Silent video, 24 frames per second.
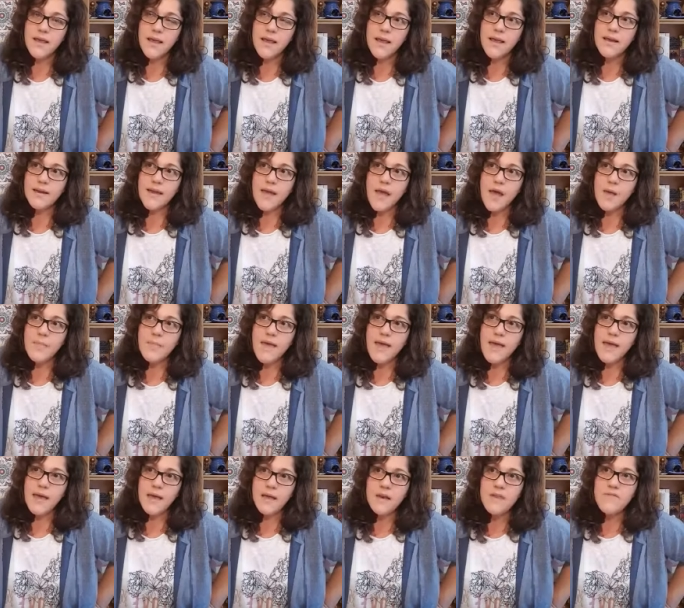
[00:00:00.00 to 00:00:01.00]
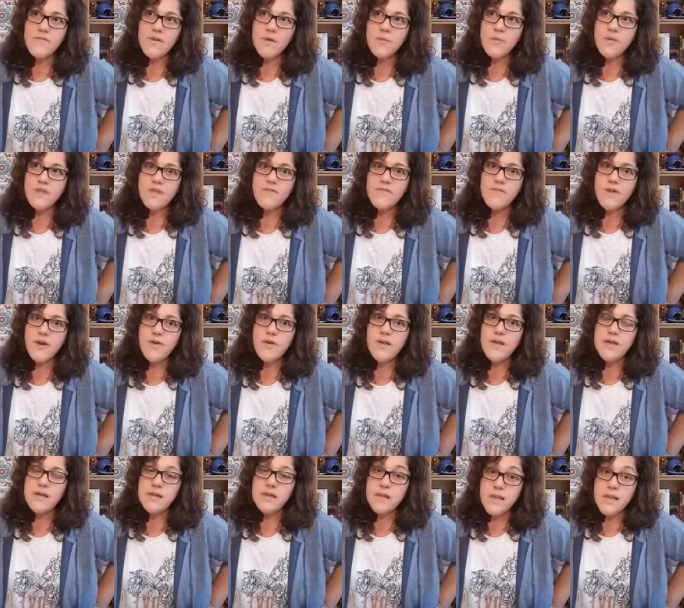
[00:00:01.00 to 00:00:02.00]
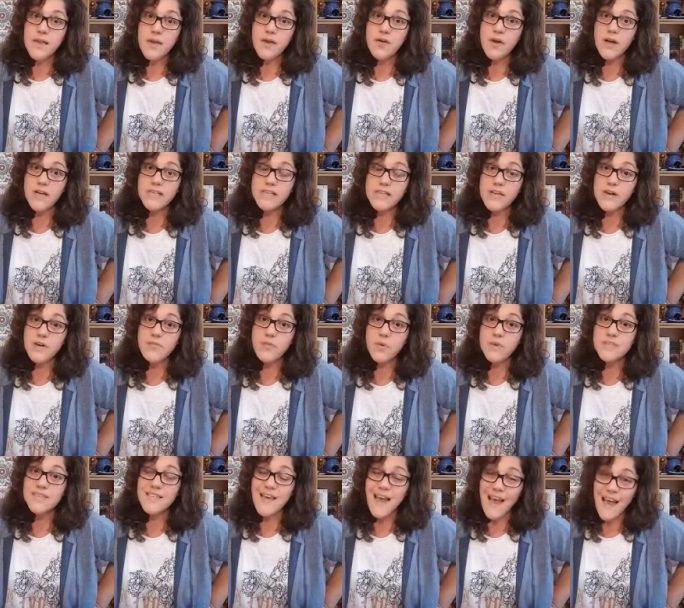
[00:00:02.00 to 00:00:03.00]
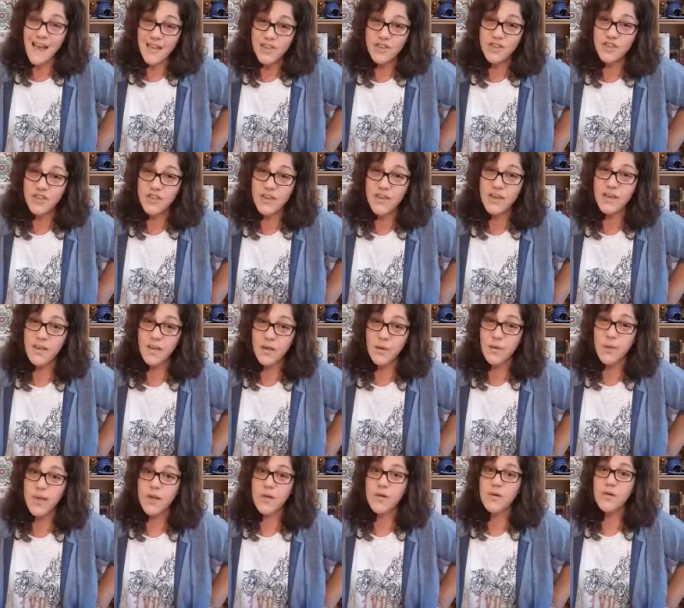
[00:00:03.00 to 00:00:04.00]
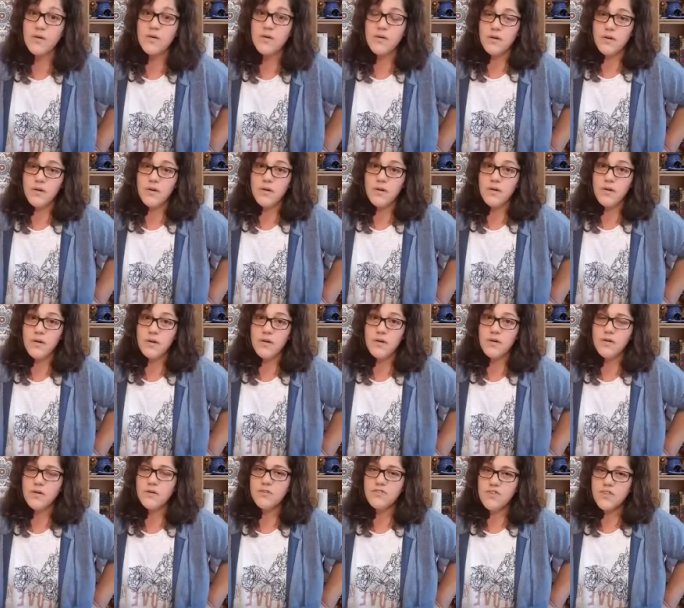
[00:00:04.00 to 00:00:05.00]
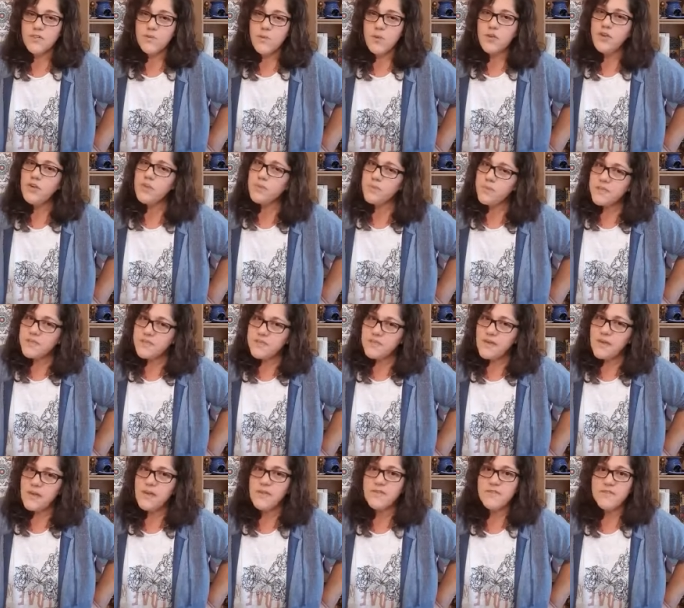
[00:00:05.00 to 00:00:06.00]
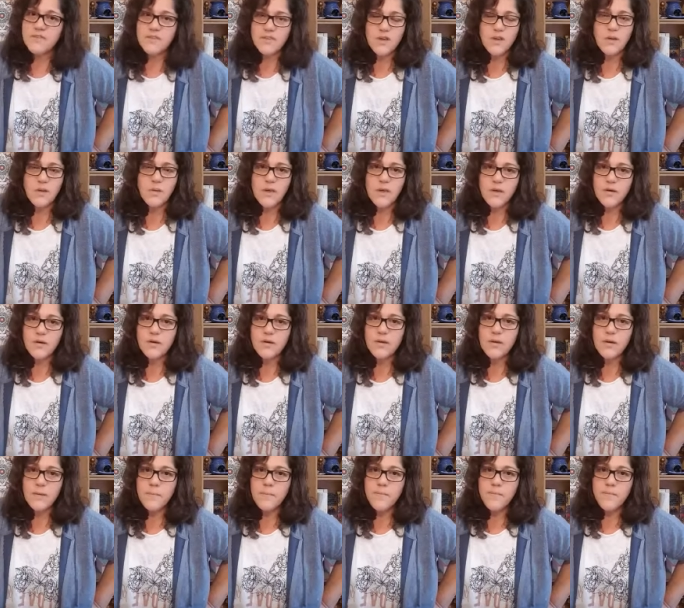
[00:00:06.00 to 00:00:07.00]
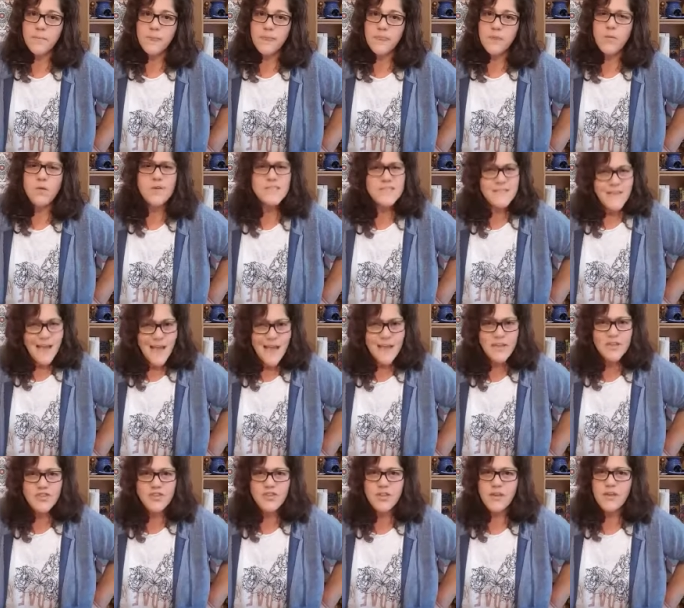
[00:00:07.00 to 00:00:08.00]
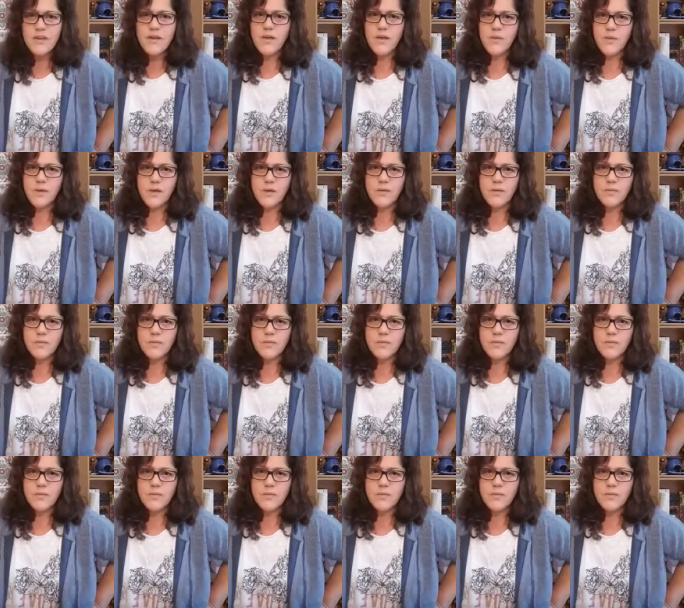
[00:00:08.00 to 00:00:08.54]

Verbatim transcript: and come out of it with a very clear idea of what's actually going on not just what you perceive is going on what is actually going